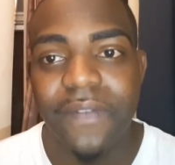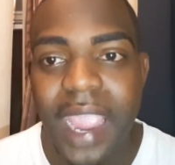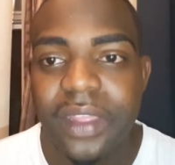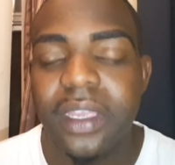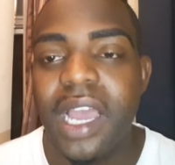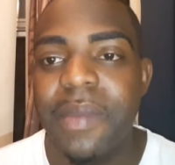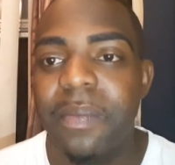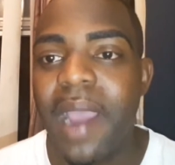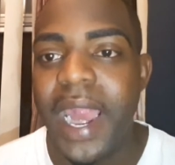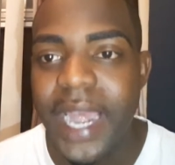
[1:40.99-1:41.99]
Faith
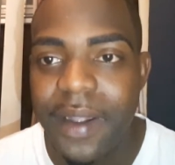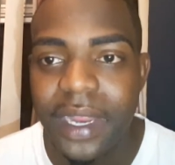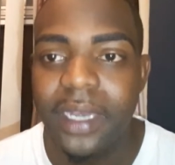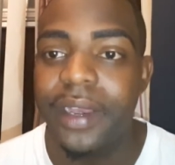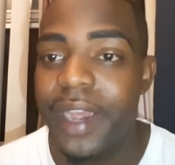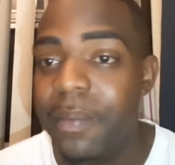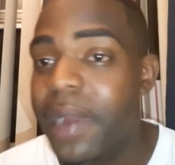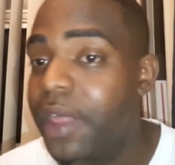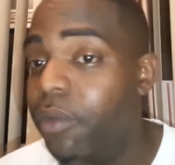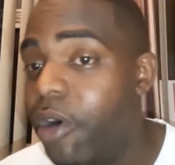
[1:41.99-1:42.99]
cometh by hearing, and hearing
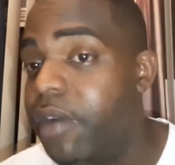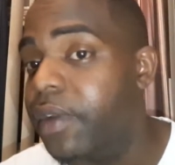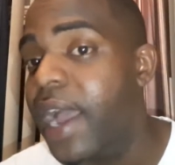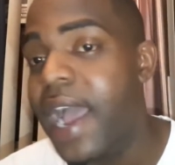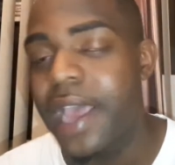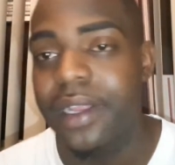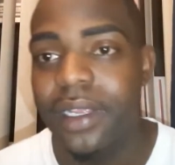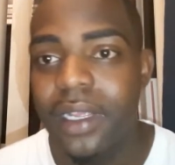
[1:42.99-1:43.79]
by the Word of God.